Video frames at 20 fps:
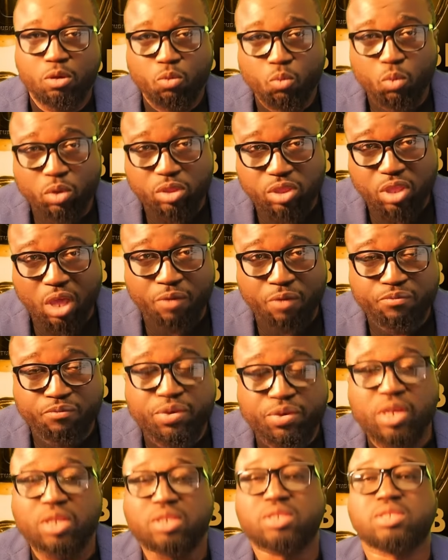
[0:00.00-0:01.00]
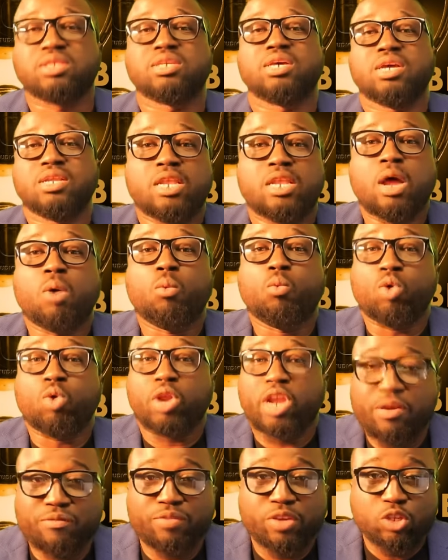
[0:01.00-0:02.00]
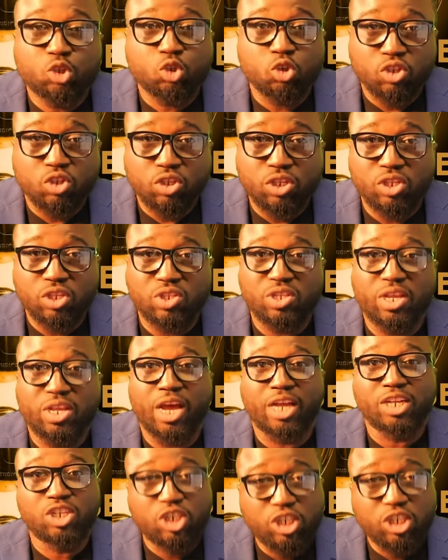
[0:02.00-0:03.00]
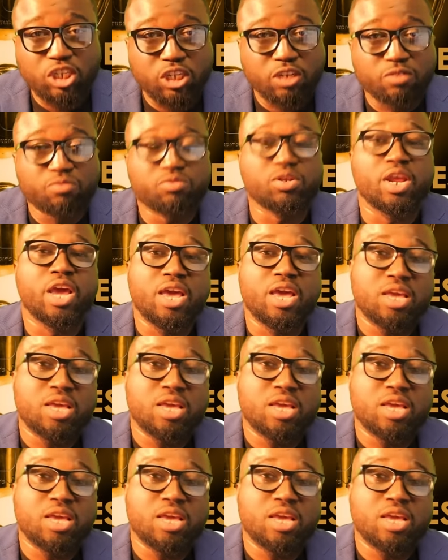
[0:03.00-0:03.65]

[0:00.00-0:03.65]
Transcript: with their faith that whatever success they achieved